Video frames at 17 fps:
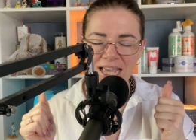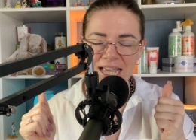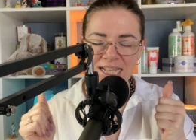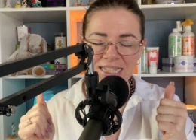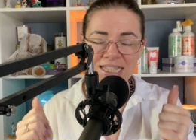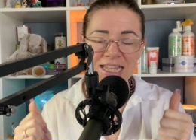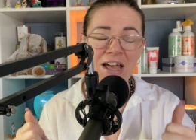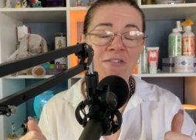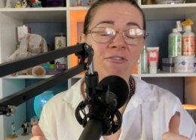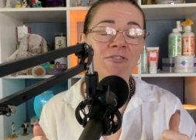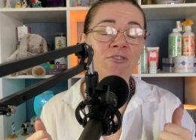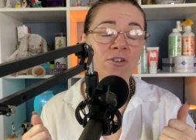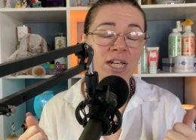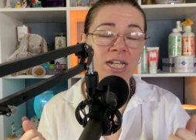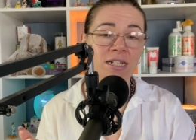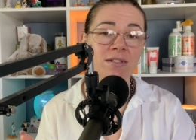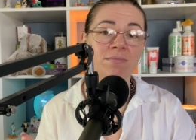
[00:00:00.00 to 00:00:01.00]
It's that
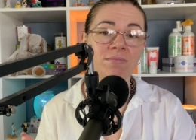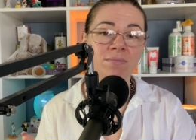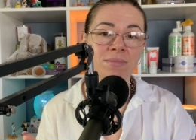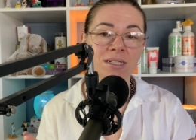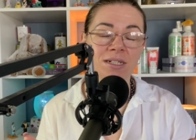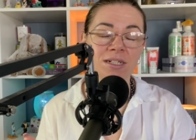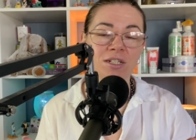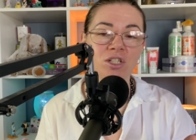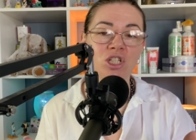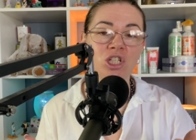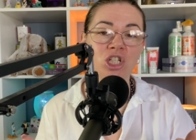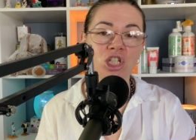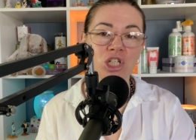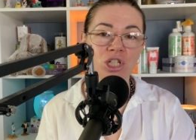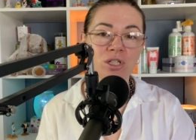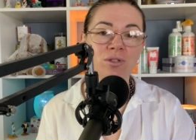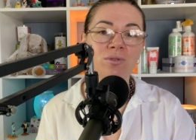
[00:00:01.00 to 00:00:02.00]
freedom to
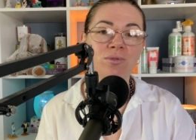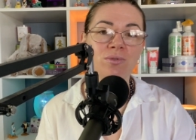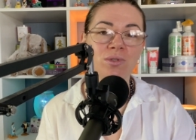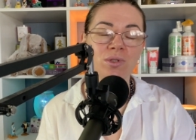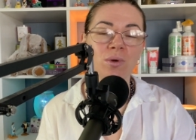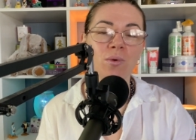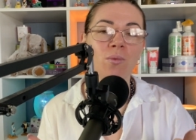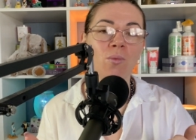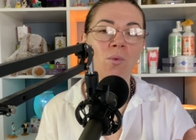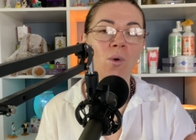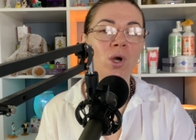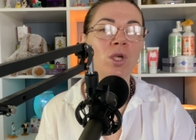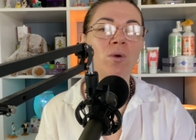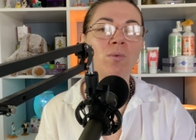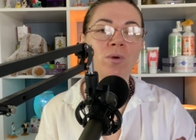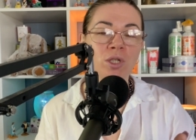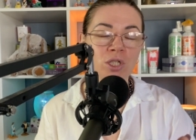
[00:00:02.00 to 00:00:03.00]
choose what
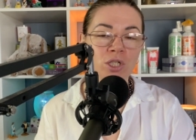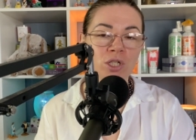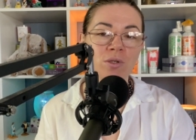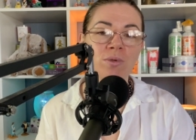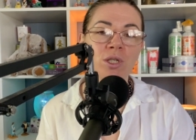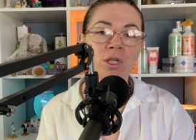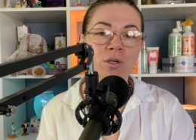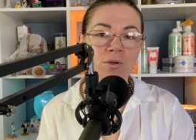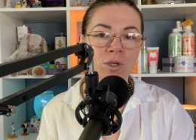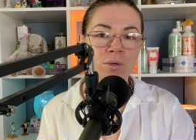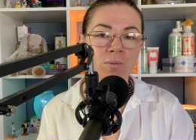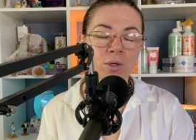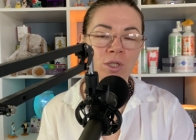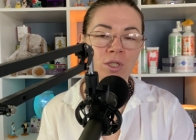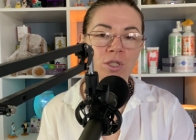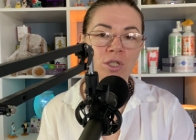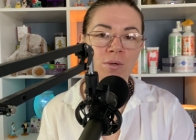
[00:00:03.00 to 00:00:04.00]
you want to do and who you
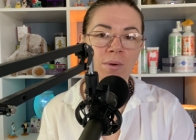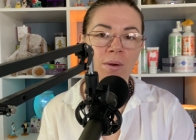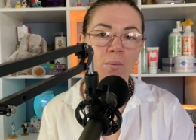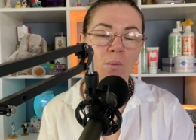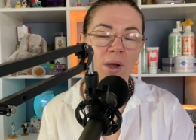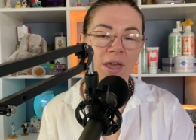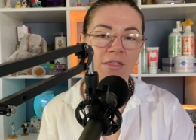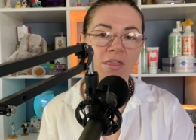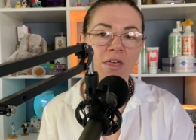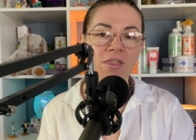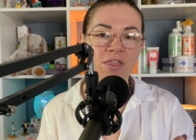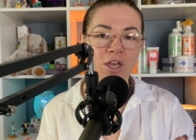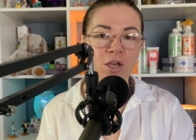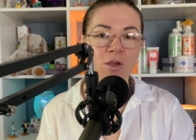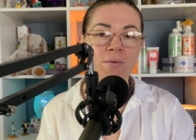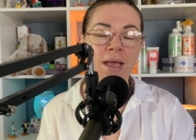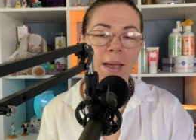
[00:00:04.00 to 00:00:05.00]
want to do it with that
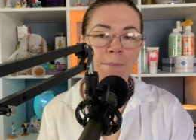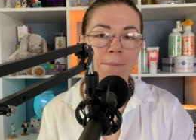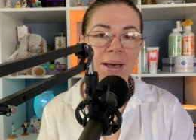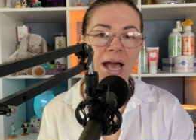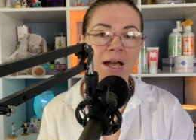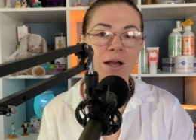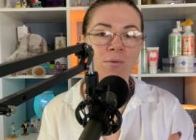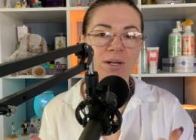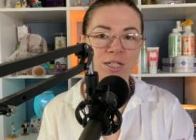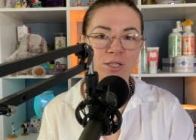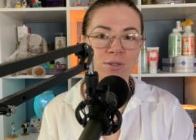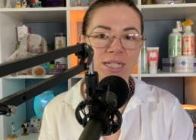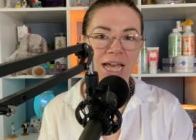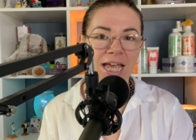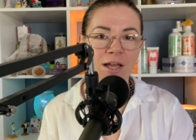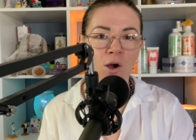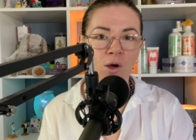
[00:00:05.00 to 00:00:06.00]
you get back when you
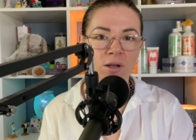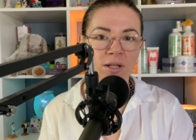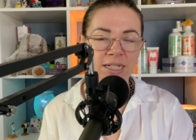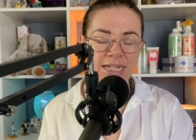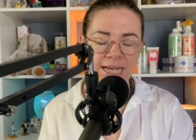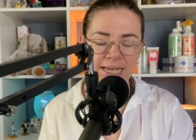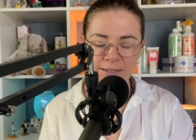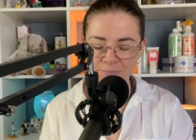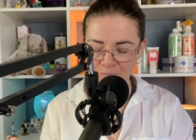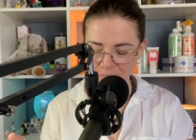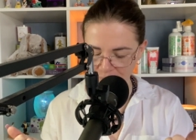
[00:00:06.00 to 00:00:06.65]
take holiday.